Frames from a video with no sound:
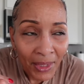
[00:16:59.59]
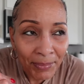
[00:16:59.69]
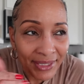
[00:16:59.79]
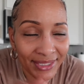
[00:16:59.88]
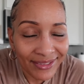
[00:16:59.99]

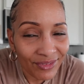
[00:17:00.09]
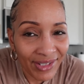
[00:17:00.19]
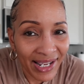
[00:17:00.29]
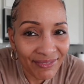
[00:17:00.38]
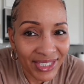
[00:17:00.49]
but they
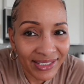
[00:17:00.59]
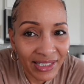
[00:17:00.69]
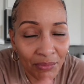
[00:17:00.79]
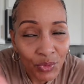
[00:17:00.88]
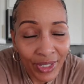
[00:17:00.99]
don't have that
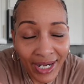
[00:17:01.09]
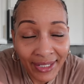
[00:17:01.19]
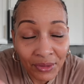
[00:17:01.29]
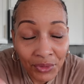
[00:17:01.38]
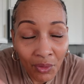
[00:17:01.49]
anymore.
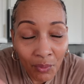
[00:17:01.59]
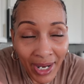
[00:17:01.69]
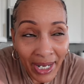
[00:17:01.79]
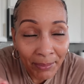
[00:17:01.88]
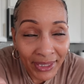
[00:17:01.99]
I don't know
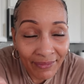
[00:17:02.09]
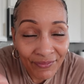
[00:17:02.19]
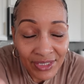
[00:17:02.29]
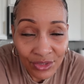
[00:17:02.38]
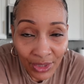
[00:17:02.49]
why, but
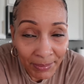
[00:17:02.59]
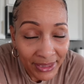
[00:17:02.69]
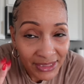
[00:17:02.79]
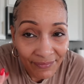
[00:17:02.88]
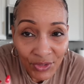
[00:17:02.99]
if
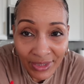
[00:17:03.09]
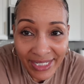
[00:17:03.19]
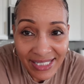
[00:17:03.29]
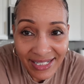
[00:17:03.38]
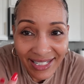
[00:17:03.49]
Starbucks, if you're
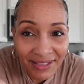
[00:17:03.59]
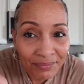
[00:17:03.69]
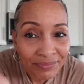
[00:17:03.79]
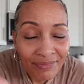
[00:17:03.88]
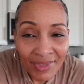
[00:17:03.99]

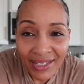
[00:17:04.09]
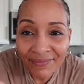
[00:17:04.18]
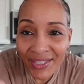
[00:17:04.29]
listening, if